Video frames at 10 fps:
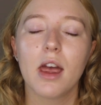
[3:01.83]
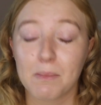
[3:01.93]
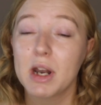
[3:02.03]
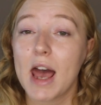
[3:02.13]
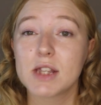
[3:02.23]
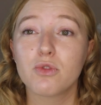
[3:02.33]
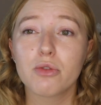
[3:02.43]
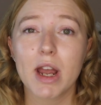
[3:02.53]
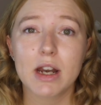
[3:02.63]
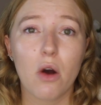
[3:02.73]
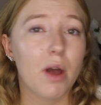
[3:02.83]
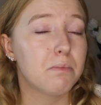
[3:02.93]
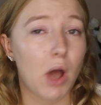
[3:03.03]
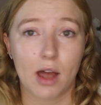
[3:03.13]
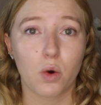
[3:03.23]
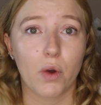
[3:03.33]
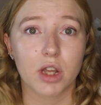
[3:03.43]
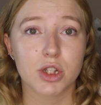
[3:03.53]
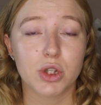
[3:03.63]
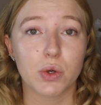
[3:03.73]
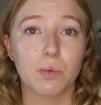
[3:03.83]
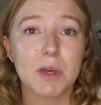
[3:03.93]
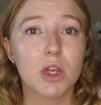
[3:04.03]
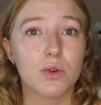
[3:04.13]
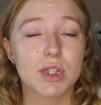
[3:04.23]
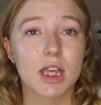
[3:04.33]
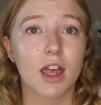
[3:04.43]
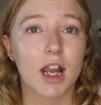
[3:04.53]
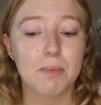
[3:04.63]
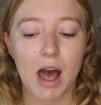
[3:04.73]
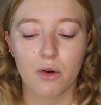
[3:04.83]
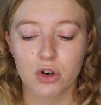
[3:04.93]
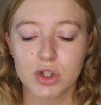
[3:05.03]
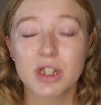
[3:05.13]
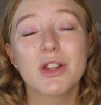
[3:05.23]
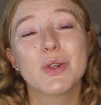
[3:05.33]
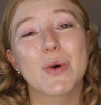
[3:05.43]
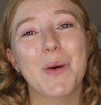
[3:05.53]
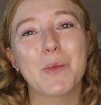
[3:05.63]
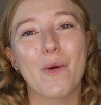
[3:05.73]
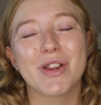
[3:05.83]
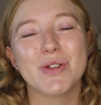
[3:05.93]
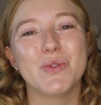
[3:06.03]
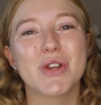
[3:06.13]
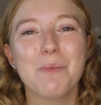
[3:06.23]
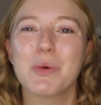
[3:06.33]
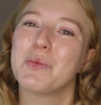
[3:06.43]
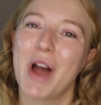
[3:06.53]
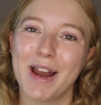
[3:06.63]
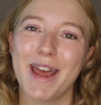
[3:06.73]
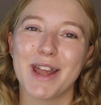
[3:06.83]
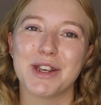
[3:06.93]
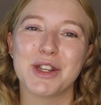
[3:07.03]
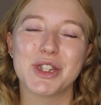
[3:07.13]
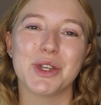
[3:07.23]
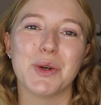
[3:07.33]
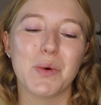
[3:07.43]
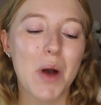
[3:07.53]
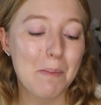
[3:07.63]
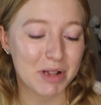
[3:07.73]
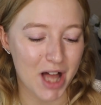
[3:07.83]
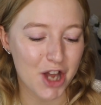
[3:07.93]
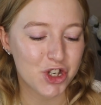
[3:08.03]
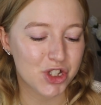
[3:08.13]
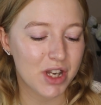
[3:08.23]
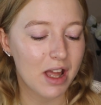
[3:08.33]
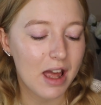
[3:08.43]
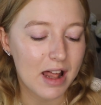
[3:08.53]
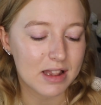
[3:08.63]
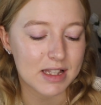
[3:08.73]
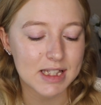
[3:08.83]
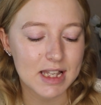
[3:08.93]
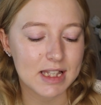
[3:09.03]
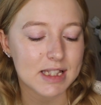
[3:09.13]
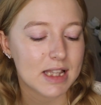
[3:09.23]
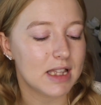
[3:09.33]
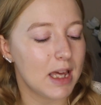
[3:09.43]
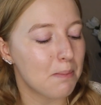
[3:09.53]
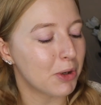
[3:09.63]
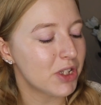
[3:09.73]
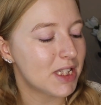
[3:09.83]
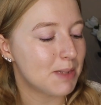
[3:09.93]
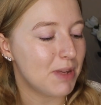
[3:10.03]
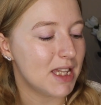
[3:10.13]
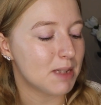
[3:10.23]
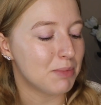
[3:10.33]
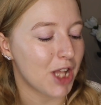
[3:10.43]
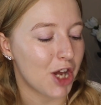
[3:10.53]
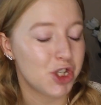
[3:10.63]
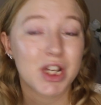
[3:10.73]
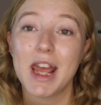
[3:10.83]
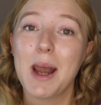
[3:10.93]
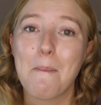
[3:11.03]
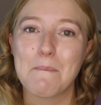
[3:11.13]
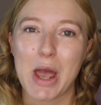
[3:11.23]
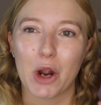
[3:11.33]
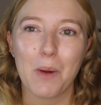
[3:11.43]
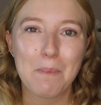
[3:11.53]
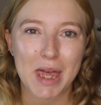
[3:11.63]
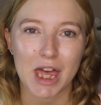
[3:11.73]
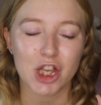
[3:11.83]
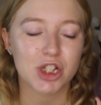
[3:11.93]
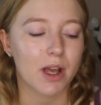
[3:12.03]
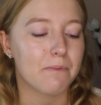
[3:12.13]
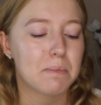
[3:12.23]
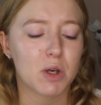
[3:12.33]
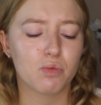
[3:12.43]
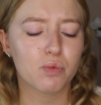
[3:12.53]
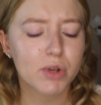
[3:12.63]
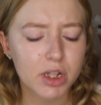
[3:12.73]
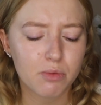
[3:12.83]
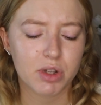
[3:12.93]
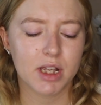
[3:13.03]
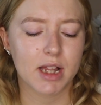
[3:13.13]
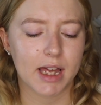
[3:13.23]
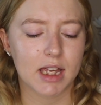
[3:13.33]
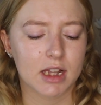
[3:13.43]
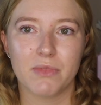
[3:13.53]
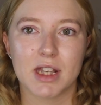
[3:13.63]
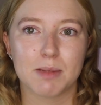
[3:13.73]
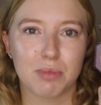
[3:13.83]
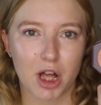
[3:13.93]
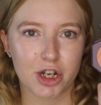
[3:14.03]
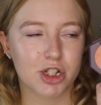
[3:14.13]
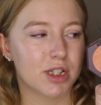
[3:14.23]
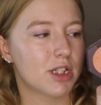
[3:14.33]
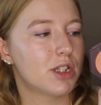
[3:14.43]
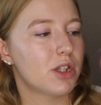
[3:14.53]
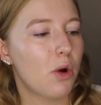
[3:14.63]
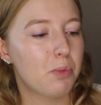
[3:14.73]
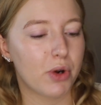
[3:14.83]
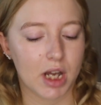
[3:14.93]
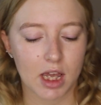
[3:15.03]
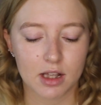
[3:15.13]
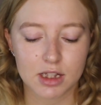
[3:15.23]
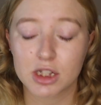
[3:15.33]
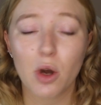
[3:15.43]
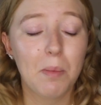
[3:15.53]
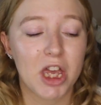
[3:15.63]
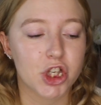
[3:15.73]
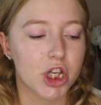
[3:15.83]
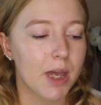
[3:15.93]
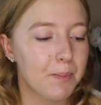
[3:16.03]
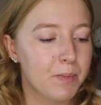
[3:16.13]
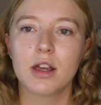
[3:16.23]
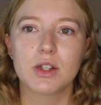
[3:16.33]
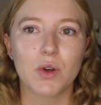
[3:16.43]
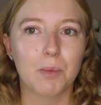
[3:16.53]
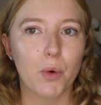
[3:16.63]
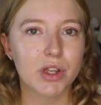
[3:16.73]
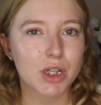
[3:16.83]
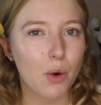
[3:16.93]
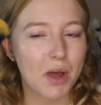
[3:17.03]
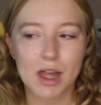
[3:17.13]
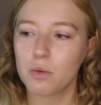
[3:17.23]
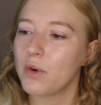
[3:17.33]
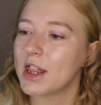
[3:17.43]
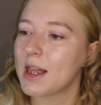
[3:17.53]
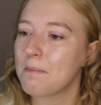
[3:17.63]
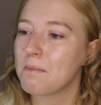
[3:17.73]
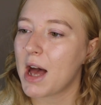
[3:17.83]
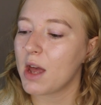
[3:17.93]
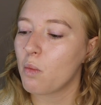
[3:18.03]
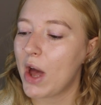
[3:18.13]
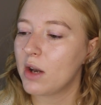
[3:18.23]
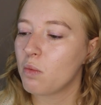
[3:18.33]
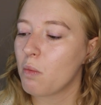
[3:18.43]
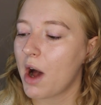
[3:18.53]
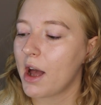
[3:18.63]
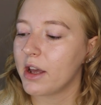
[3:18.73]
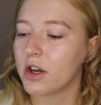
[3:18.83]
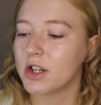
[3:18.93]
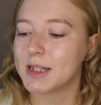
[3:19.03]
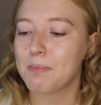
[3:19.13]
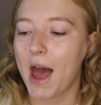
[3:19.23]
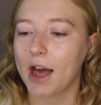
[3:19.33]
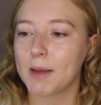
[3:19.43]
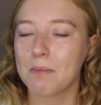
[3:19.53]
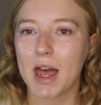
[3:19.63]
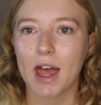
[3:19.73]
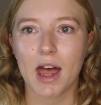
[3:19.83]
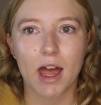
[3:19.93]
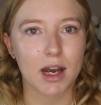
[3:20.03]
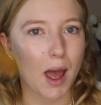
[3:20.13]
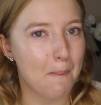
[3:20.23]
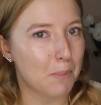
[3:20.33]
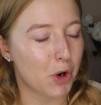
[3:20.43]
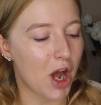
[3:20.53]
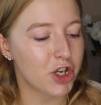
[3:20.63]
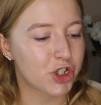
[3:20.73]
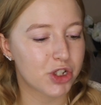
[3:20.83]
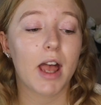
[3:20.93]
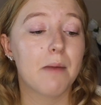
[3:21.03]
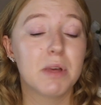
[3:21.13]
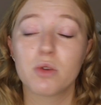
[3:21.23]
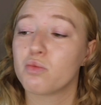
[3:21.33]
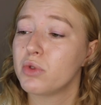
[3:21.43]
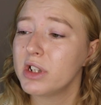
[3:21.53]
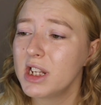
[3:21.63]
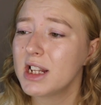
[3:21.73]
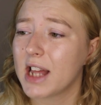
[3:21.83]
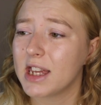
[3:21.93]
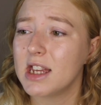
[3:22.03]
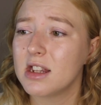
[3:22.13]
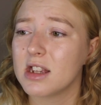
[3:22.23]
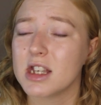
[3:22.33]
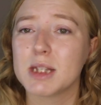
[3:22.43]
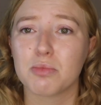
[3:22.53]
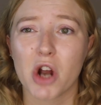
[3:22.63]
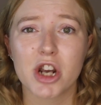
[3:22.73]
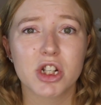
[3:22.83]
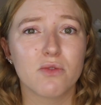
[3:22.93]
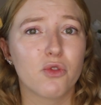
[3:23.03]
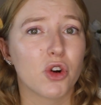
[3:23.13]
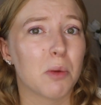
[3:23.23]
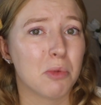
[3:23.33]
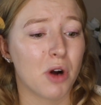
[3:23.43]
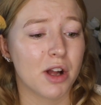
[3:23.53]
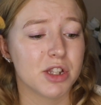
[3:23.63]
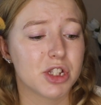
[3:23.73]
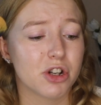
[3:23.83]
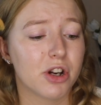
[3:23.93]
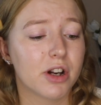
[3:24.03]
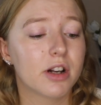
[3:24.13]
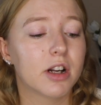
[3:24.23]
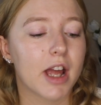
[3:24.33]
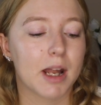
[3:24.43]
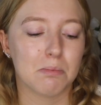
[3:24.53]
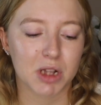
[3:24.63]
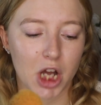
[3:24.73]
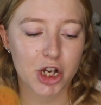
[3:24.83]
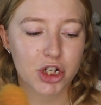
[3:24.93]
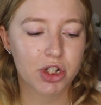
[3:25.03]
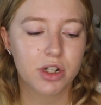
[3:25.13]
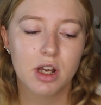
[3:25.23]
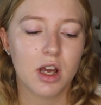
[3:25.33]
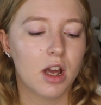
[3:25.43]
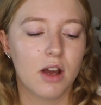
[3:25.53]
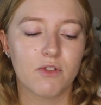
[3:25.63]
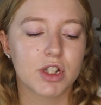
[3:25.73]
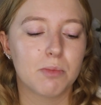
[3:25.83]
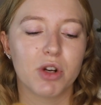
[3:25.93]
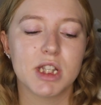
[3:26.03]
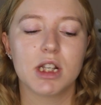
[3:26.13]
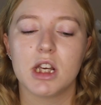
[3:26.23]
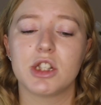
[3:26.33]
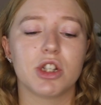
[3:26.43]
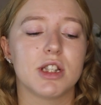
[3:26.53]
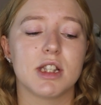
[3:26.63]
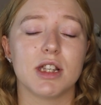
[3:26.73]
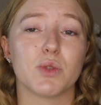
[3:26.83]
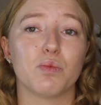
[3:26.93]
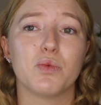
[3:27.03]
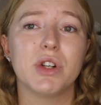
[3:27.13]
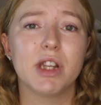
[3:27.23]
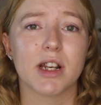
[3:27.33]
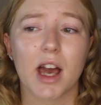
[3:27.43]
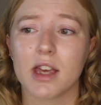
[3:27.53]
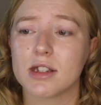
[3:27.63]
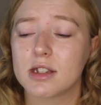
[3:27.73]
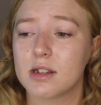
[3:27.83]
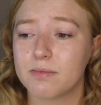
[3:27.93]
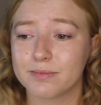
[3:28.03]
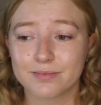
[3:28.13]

Um, but as for right now, I'm not going to be using any powders. So I'm going to jump right into blush. This is the Burt's Bees blush in Bare Peach. I've been really, really liking this blush. It's so pretty. It's so peachy. So I'm going to go in with my Wet n Wild Pac-Man brush. I've been really liking this brush for bronzer and blush. For some reason, it just is really nice.